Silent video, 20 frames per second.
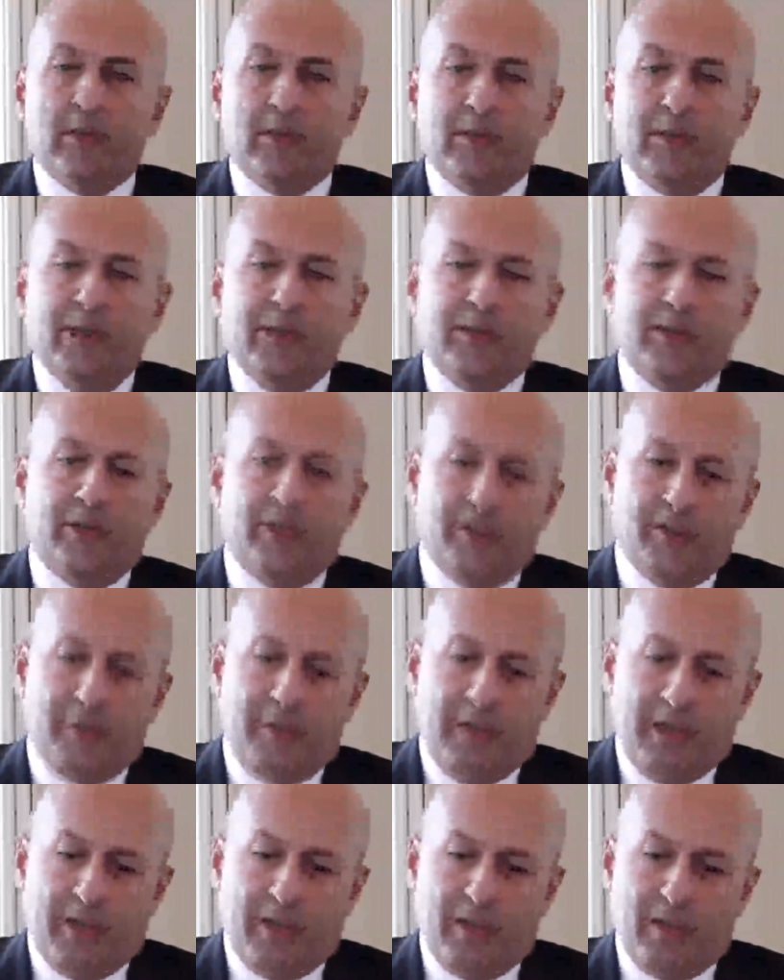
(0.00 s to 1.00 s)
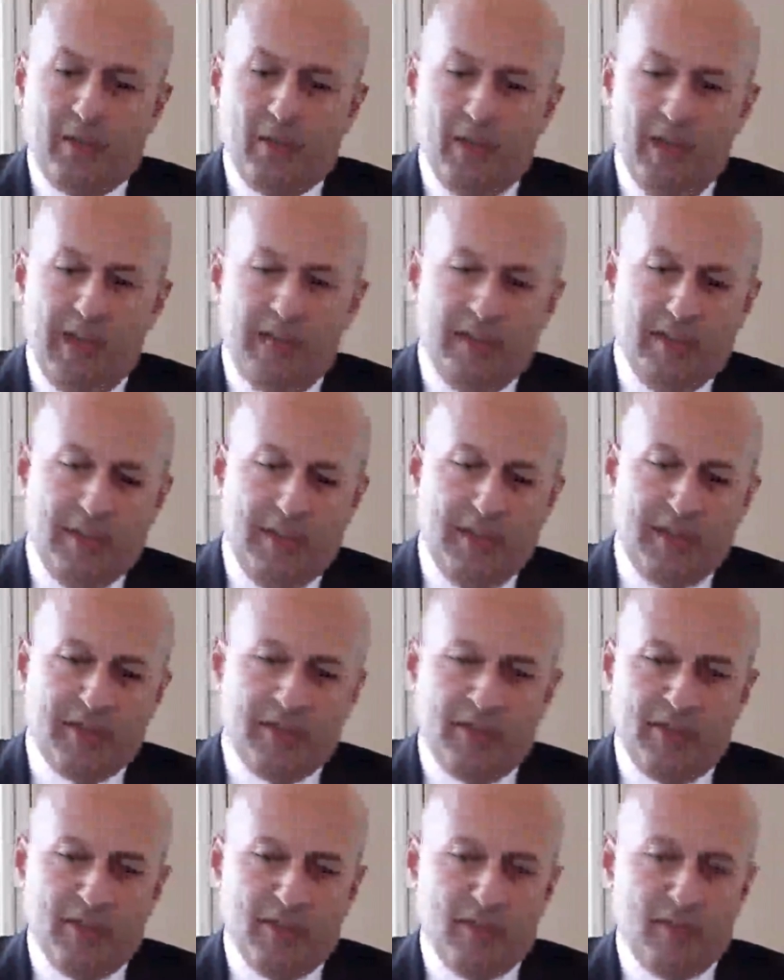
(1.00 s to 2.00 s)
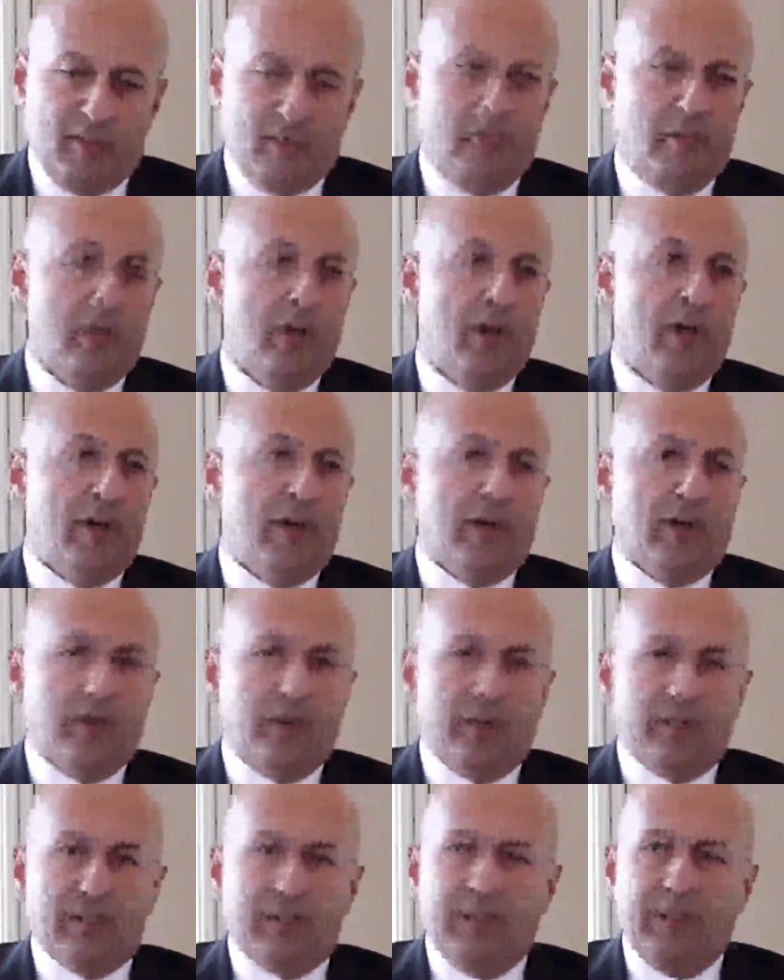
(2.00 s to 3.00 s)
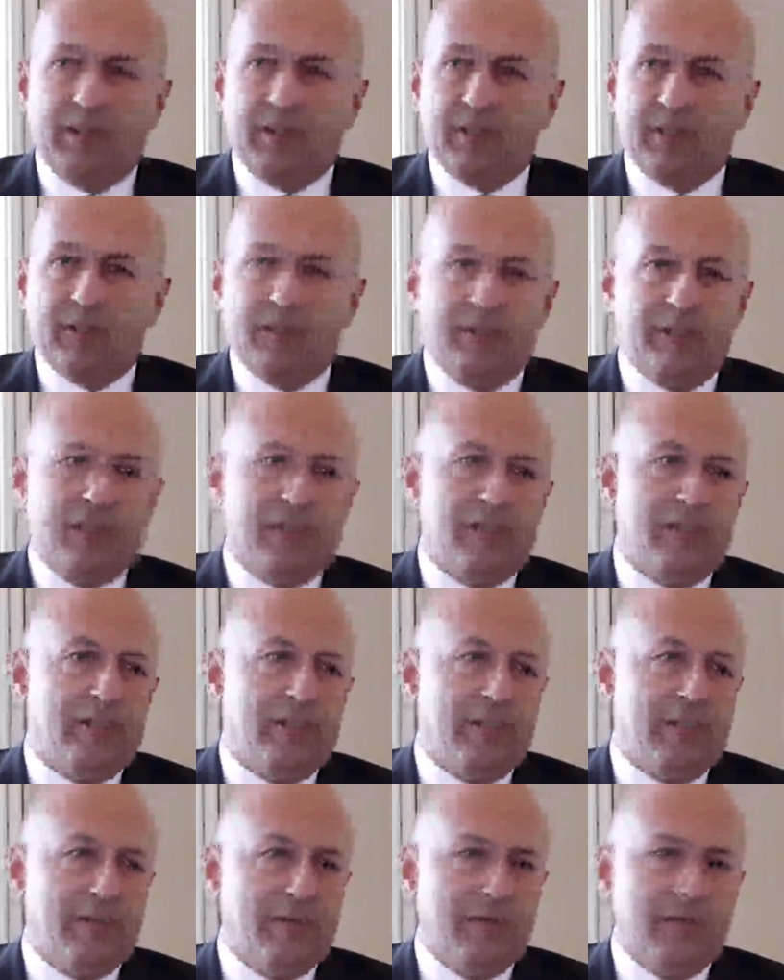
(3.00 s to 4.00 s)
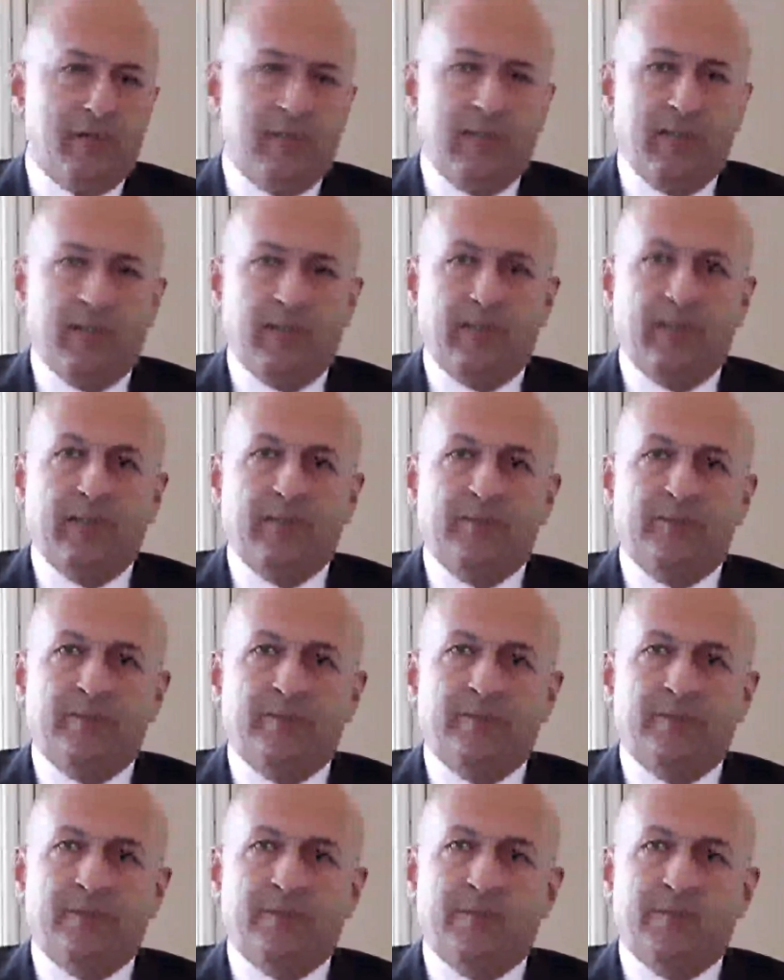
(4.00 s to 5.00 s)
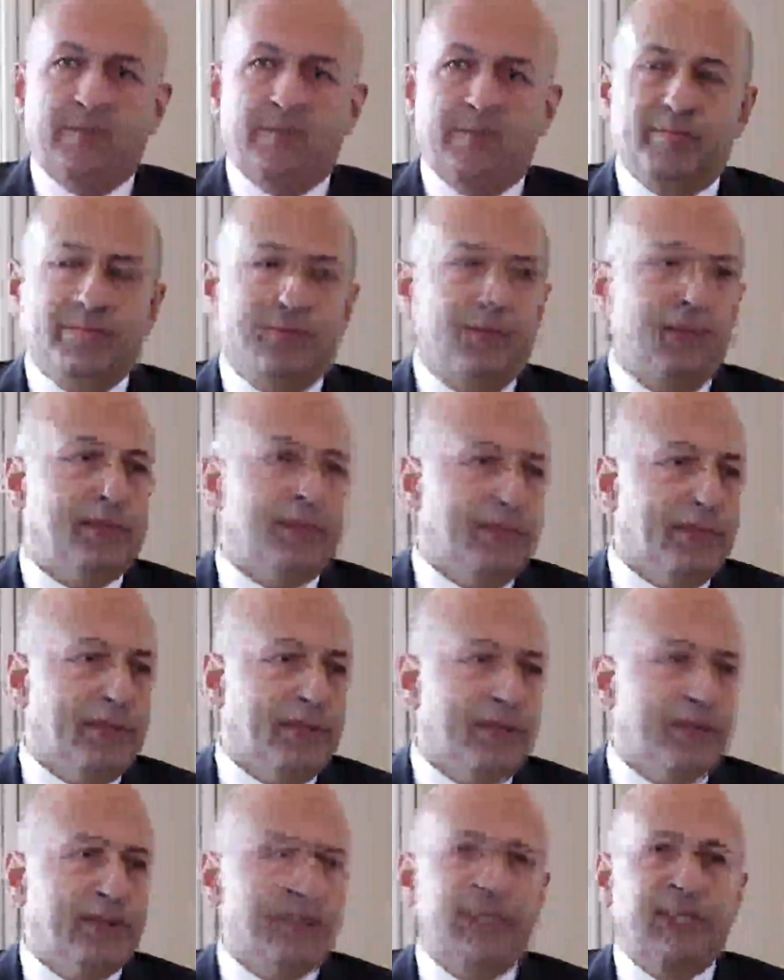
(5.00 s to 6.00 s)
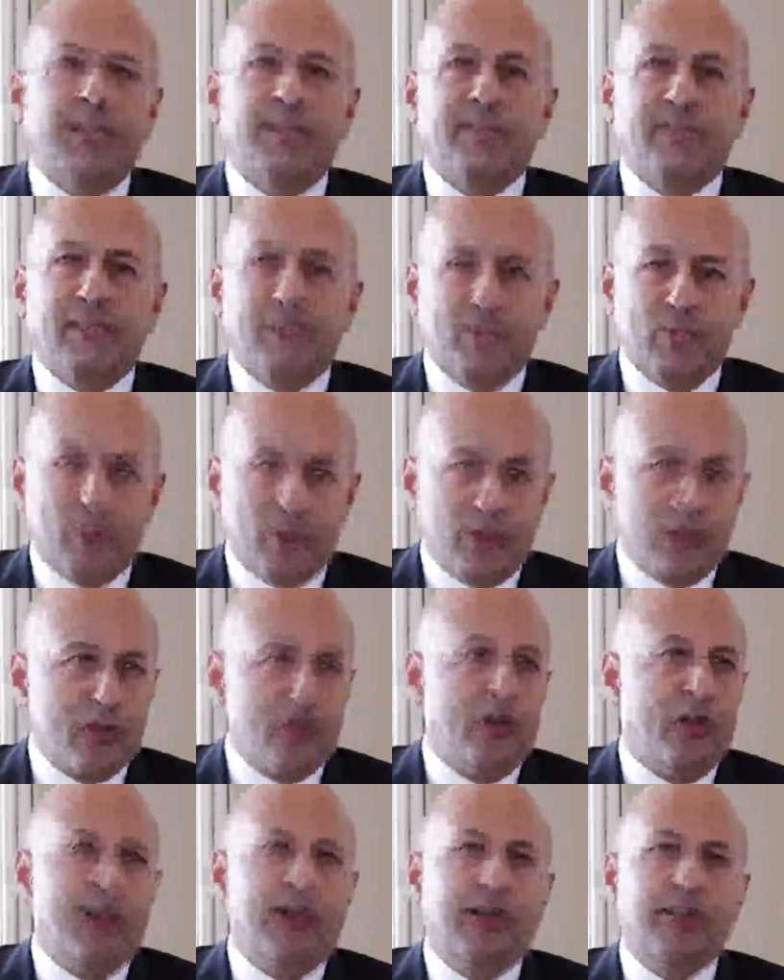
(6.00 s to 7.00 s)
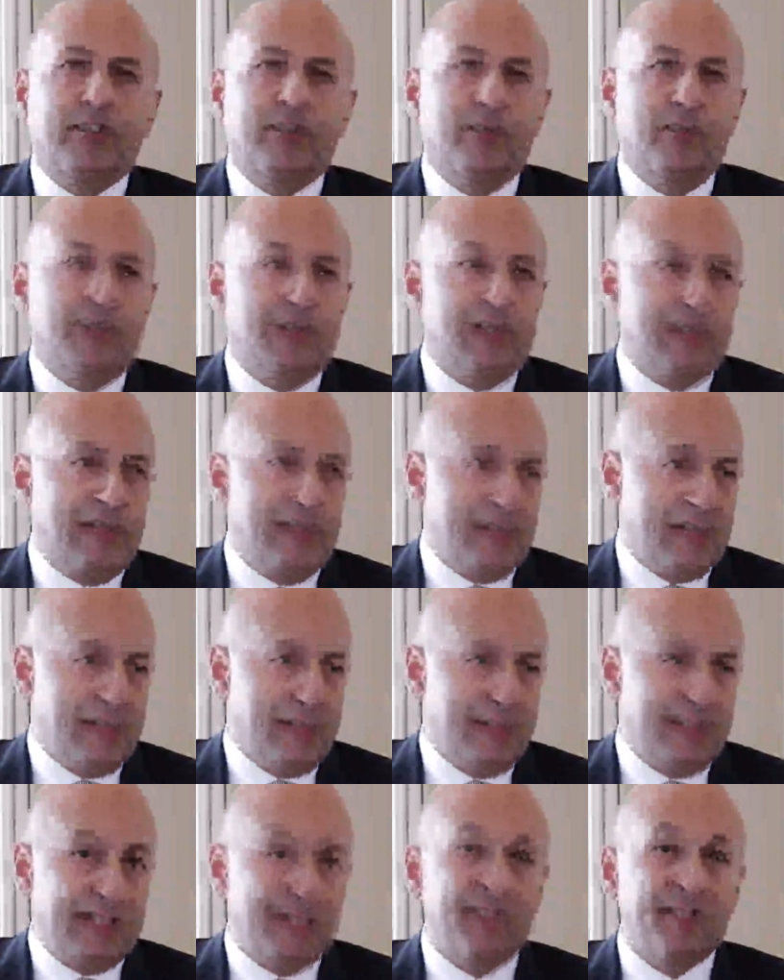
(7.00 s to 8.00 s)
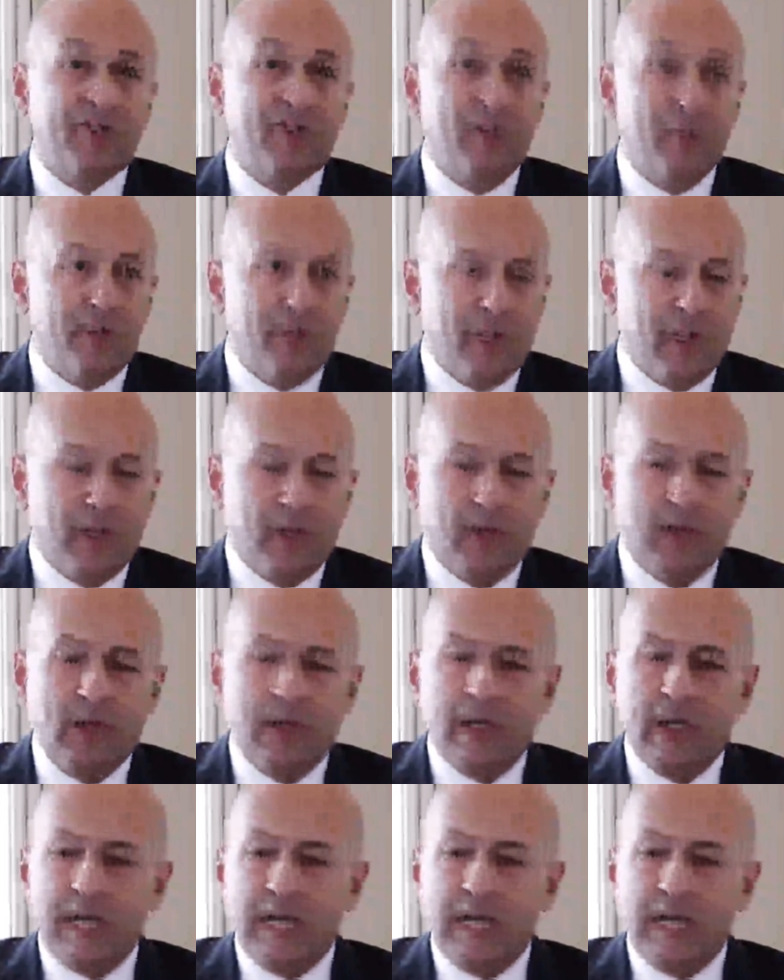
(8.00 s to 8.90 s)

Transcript: Culturally speaking, you have the patriarch who established the business and really pulled up his sleeves and worked so hard to establish the business from zero.